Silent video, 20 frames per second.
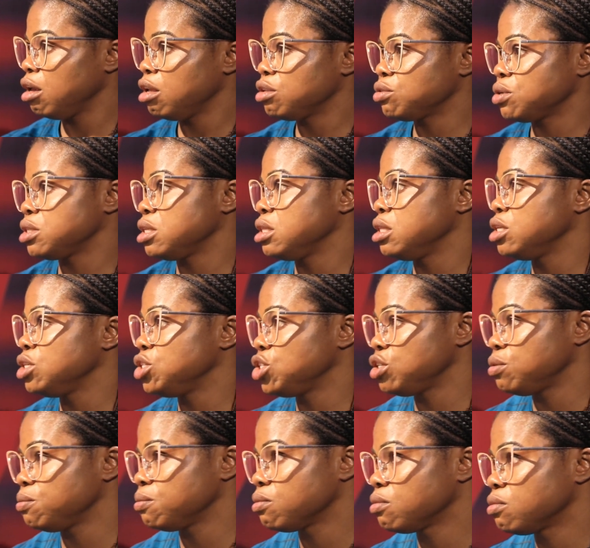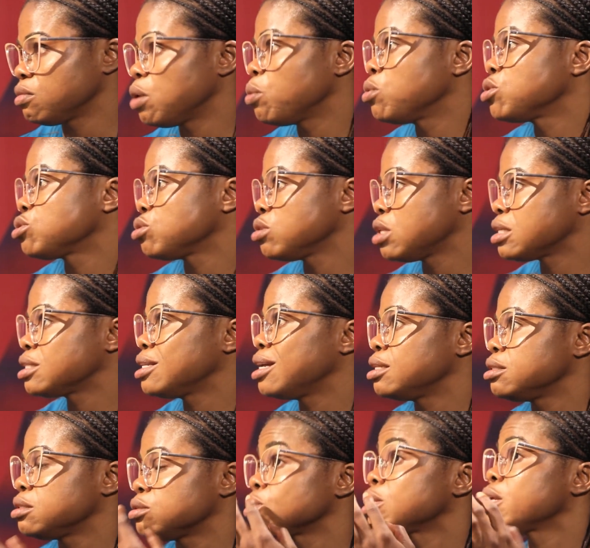It was in the gym. That was
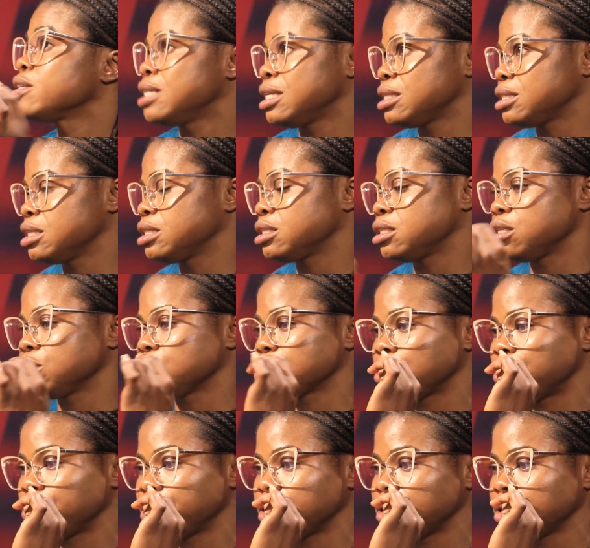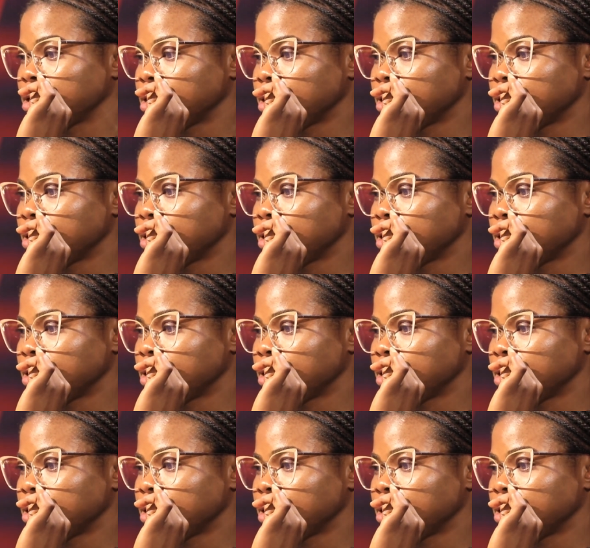2016, sorry.